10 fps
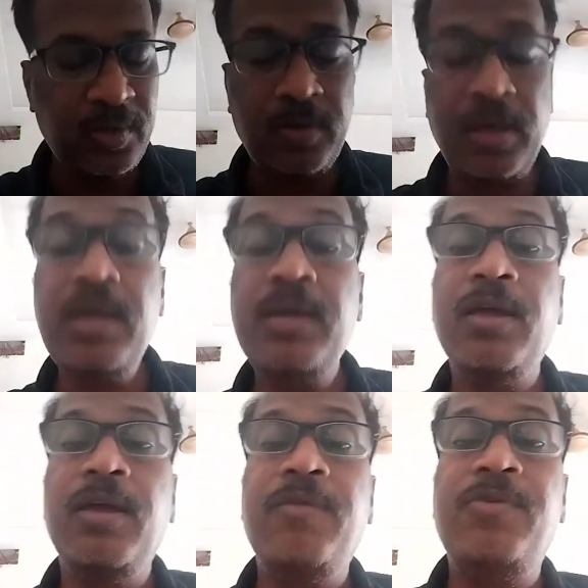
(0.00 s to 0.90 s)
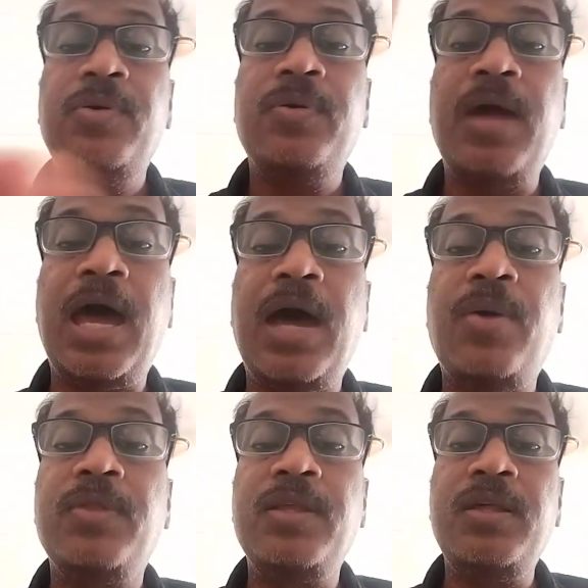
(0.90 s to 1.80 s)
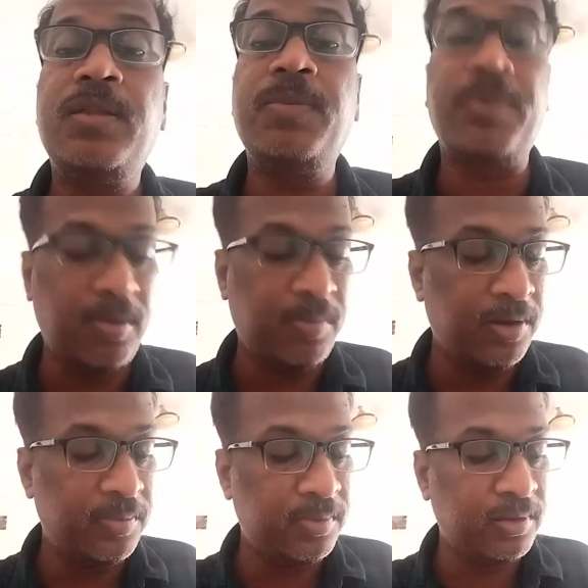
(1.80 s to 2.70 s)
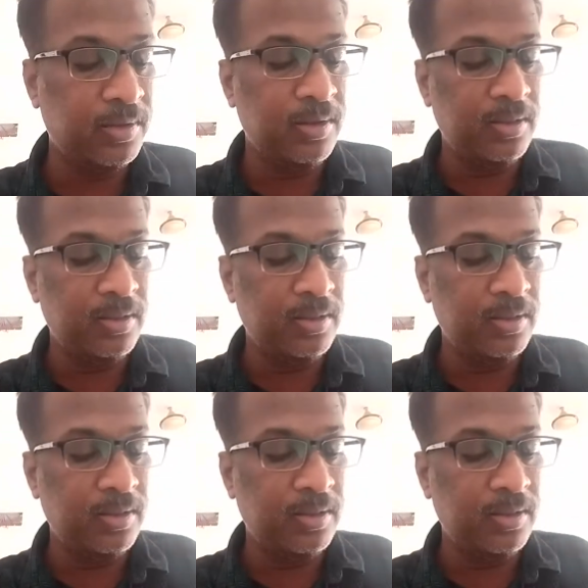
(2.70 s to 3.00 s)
Okay, if you have these problems,